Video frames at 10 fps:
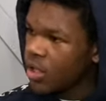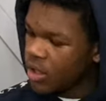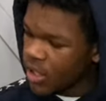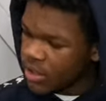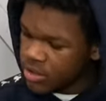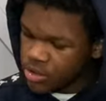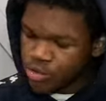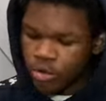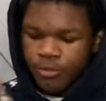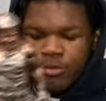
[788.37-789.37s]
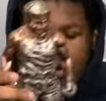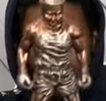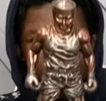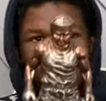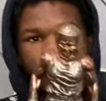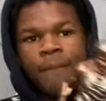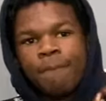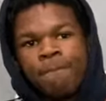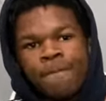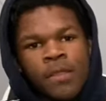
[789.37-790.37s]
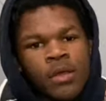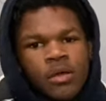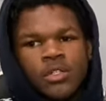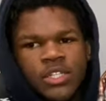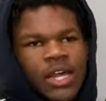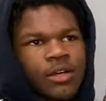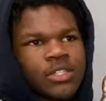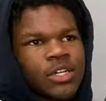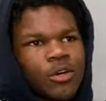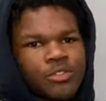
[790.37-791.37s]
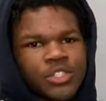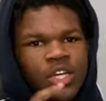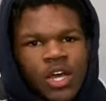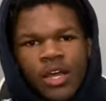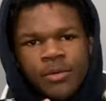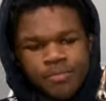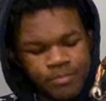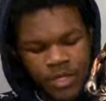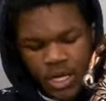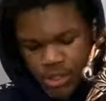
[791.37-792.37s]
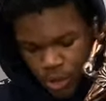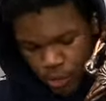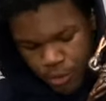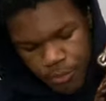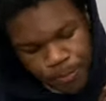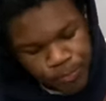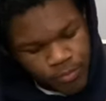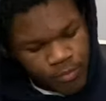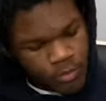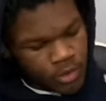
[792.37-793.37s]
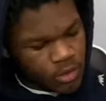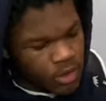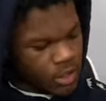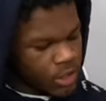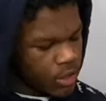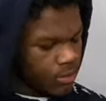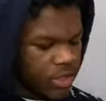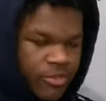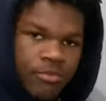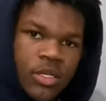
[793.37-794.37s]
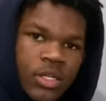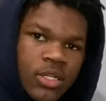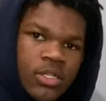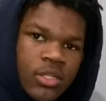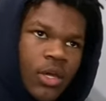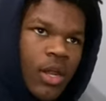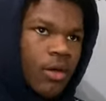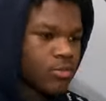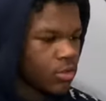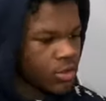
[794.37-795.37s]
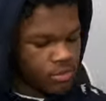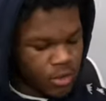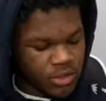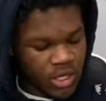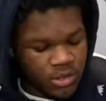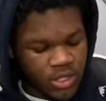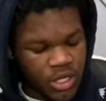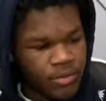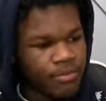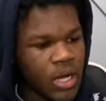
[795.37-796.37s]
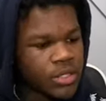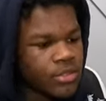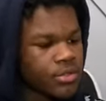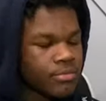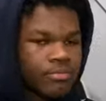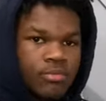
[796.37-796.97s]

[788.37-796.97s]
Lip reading: and got this trophy right here. Shout out to Coach John at Turner. He ended up giving me this. He thought I was one of the most outstanding boxers.